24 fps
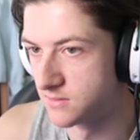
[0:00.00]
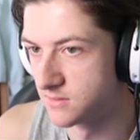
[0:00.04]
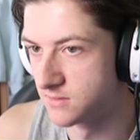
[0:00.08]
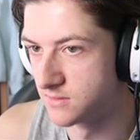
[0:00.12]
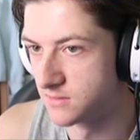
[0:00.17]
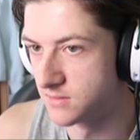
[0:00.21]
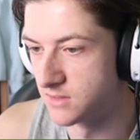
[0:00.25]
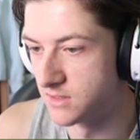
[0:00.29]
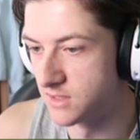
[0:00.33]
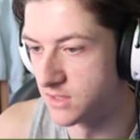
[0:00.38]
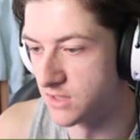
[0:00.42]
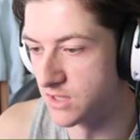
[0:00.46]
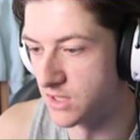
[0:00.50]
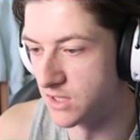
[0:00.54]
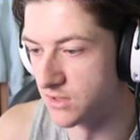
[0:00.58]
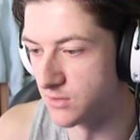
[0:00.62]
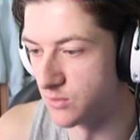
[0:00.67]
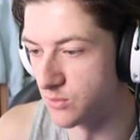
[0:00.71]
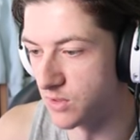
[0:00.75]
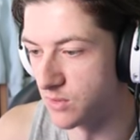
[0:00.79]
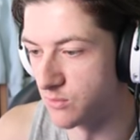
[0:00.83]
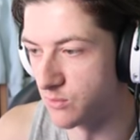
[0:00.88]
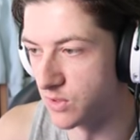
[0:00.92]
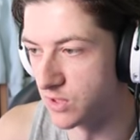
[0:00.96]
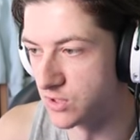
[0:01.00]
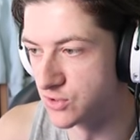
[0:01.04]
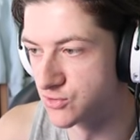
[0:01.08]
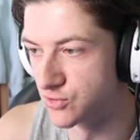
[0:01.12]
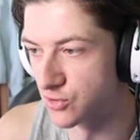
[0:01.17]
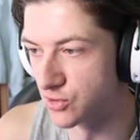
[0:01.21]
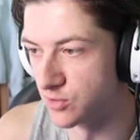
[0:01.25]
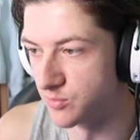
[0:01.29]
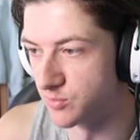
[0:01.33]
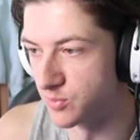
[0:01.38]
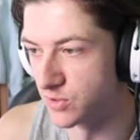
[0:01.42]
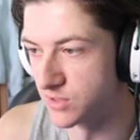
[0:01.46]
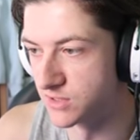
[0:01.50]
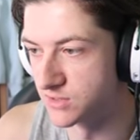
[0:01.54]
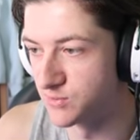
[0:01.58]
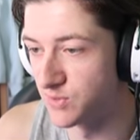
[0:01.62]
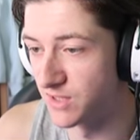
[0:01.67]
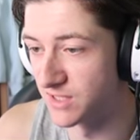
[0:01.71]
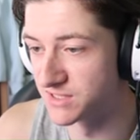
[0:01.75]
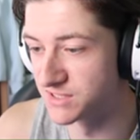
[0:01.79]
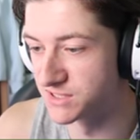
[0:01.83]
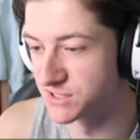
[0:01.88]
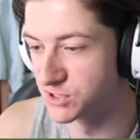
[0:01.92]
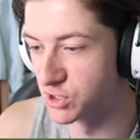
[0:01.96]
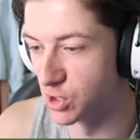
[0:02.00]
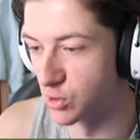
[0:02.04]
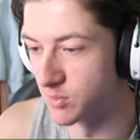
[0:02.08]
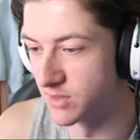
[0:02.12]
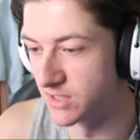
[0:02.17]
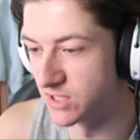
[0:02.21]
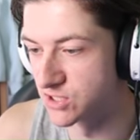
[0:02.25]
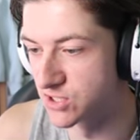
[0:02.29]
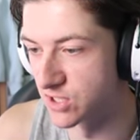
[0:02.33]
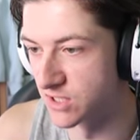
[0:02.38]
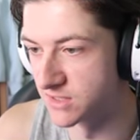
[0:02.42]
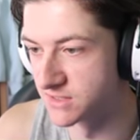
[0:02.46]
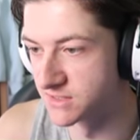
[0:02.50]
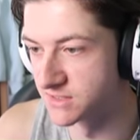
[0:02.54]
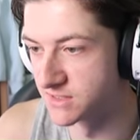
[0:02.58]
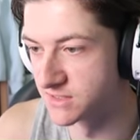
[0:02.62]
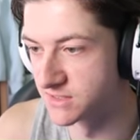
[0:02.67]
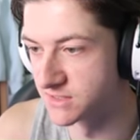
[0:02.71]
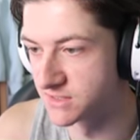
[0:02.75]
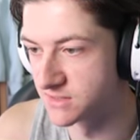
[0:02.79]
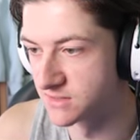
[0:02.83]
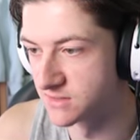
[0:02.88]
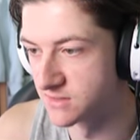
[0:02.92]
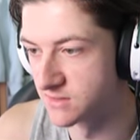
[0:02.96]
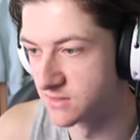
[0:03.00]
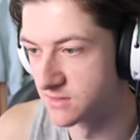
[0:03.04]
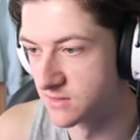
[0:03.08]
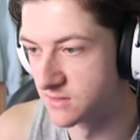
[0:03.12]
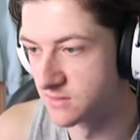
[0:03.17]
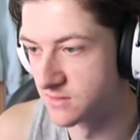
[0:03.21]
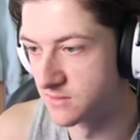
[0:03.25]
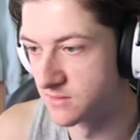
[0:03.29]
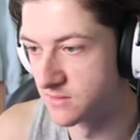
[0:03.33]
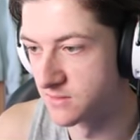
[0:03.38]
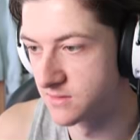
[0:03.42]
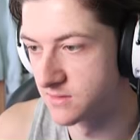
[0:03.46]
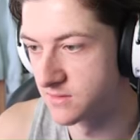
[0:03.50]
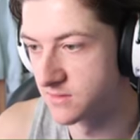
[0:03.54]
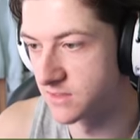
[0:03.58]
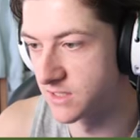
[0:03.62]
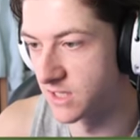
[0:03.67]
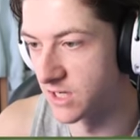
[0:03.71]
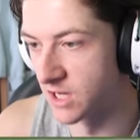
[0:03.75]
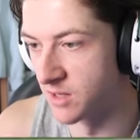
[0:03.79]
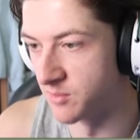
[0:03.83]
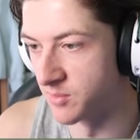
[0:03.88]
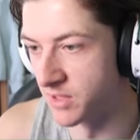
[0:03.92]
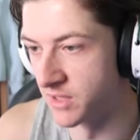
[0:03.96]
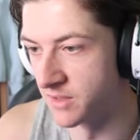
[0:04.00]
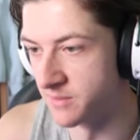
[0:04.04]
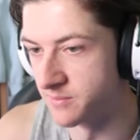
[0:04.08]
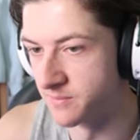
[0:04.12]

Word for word: Another 1-1 draw, boys. We had so many chances. Get out there.